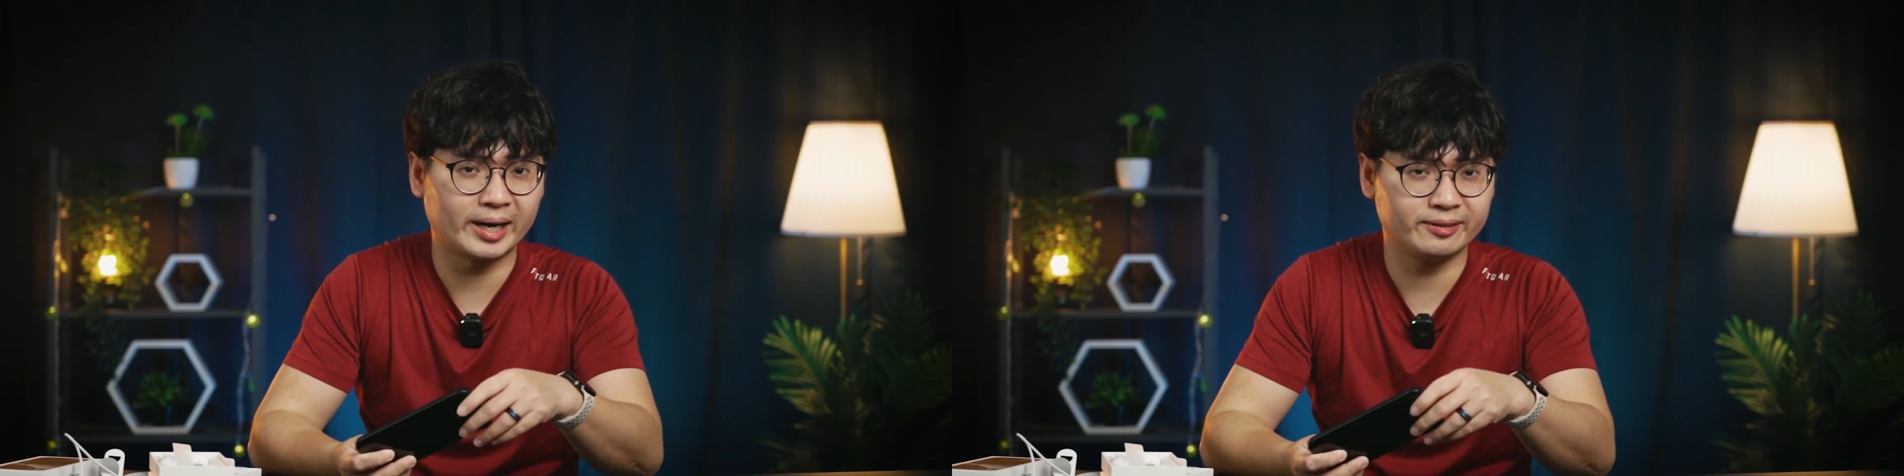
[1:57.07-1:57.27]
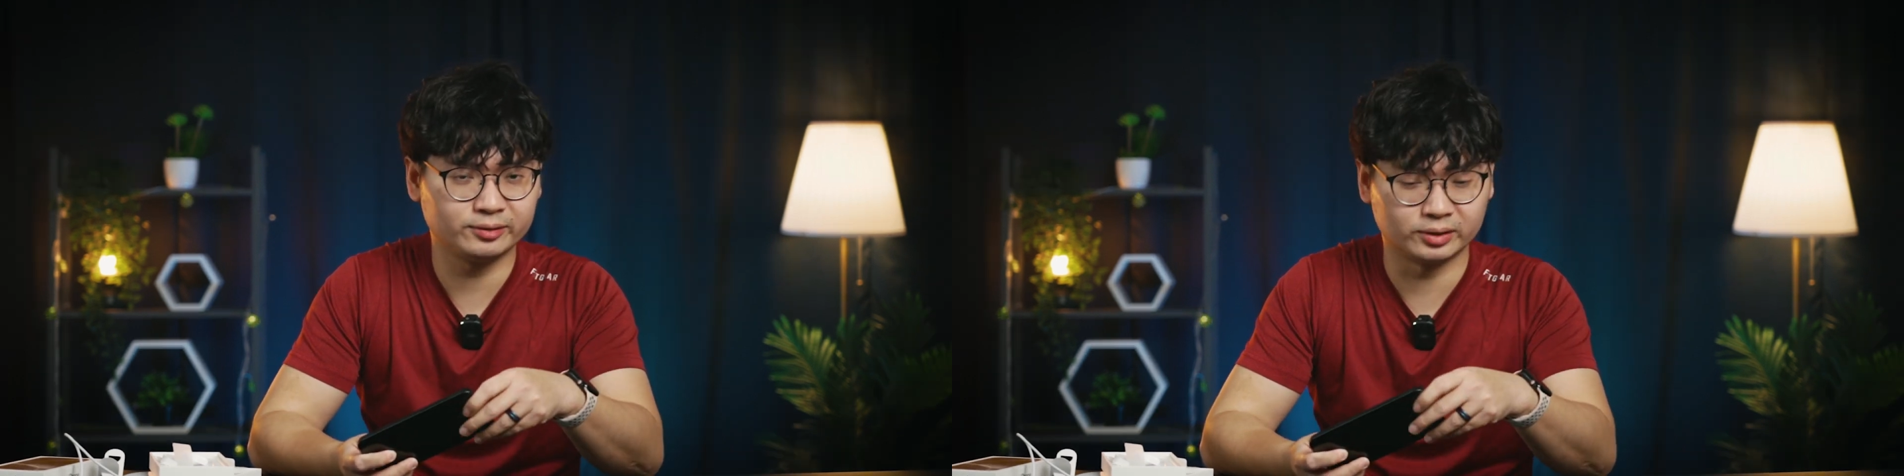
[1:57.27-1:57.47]

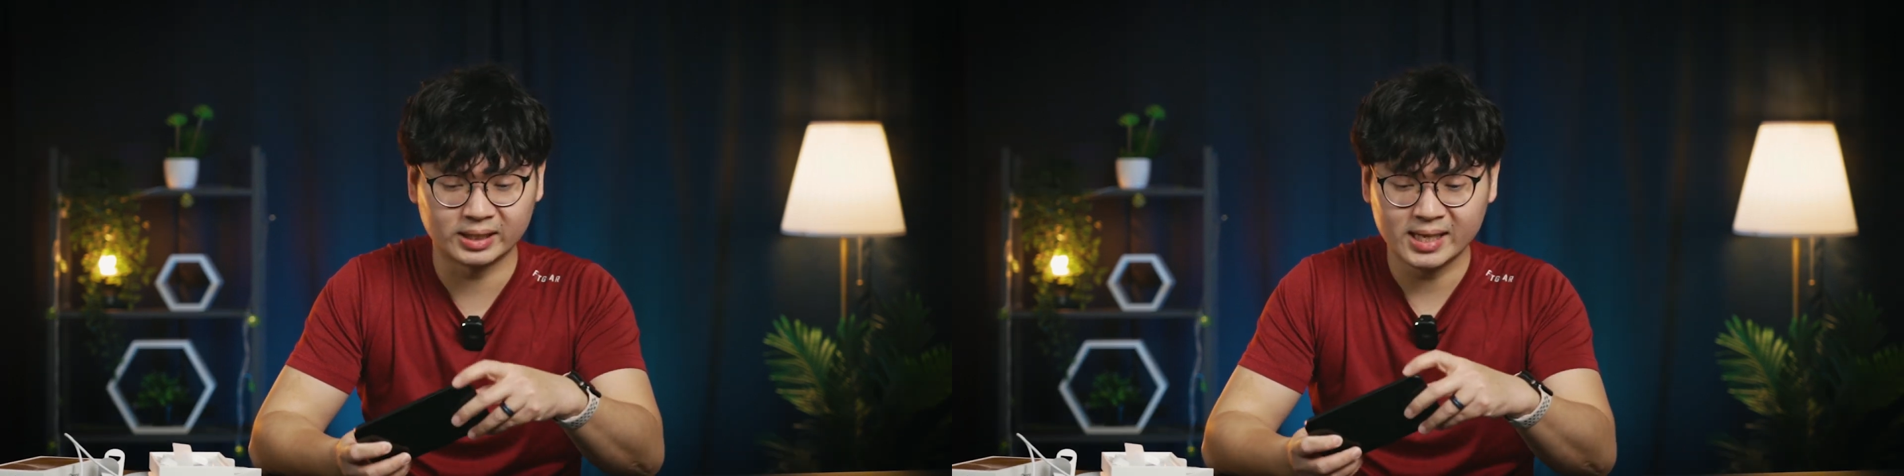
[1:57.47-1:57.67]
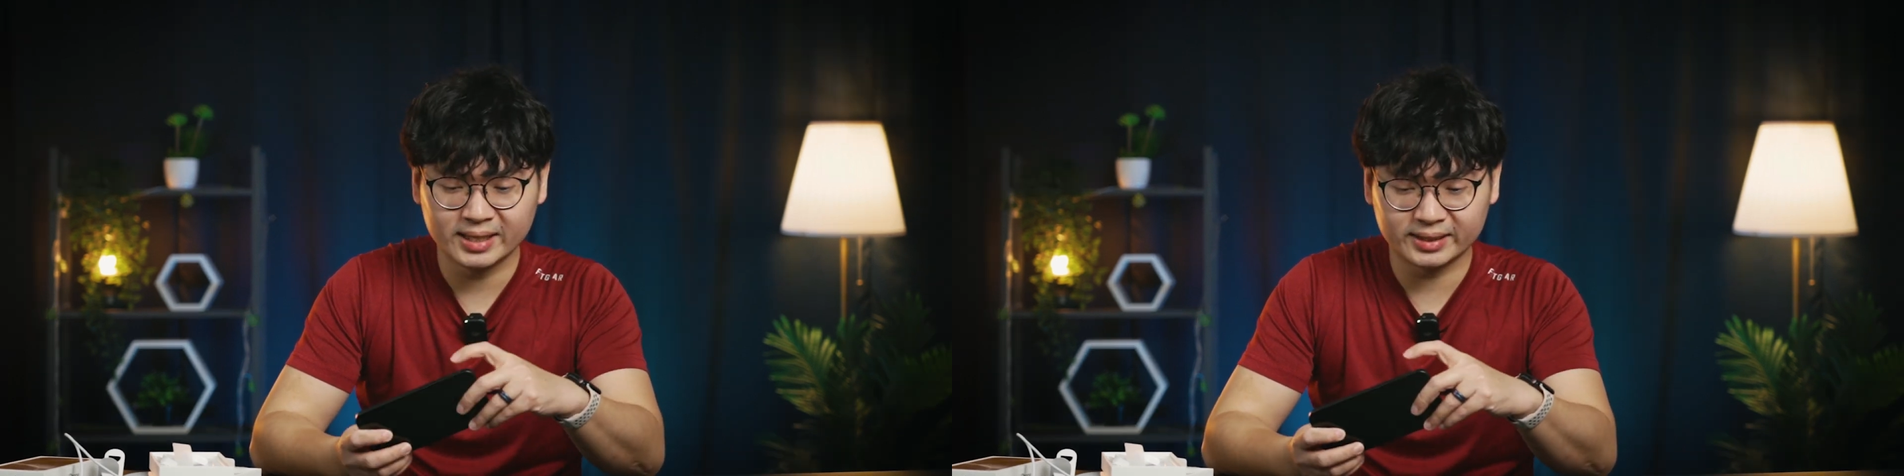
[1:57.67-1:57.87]
iPhone.
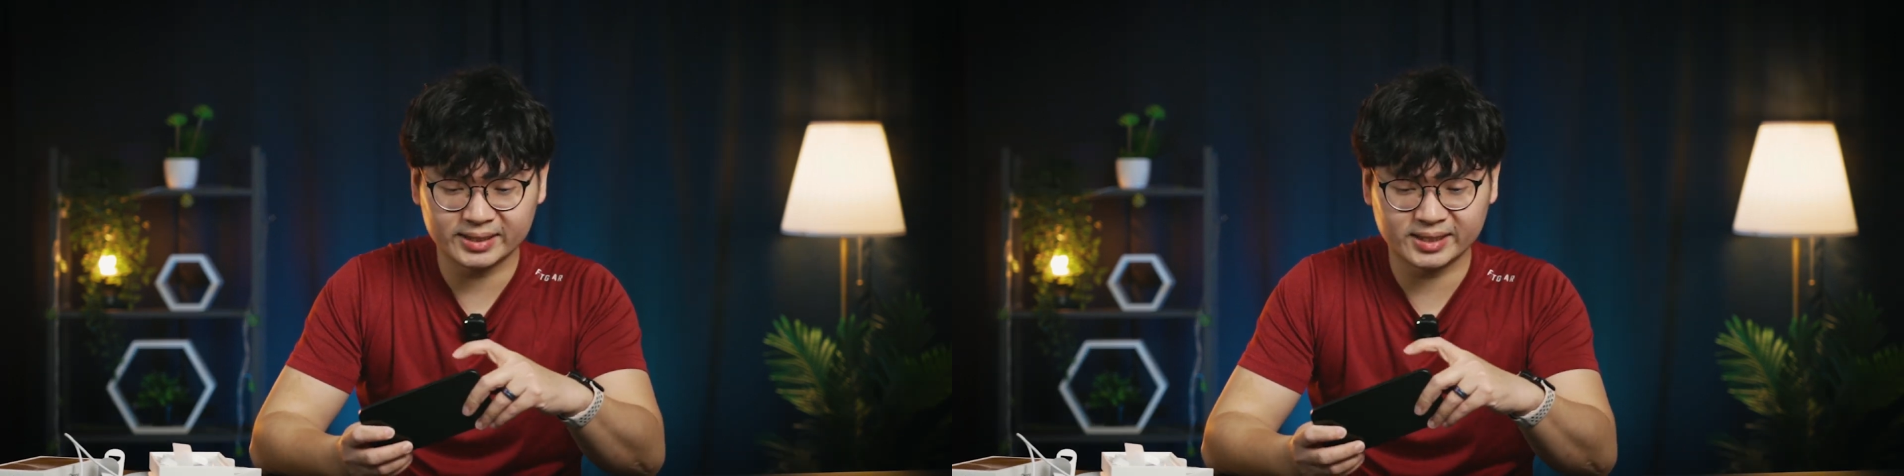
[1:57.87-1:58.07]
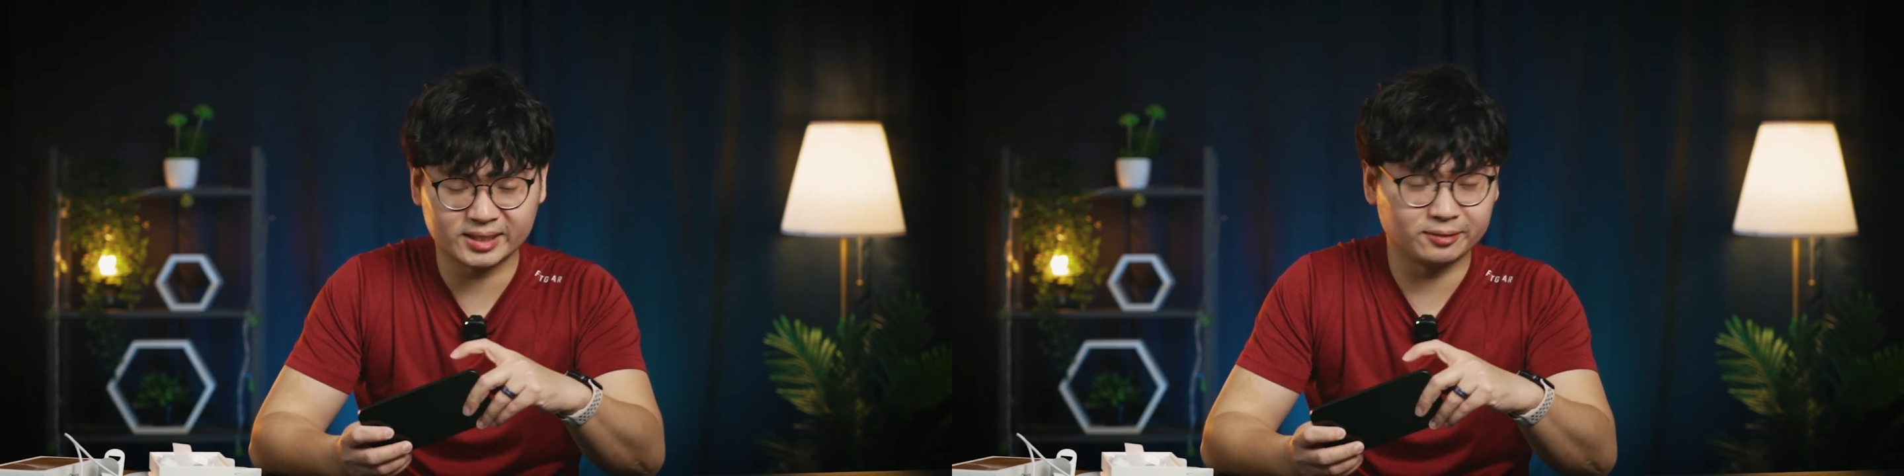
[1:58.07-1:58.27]
This is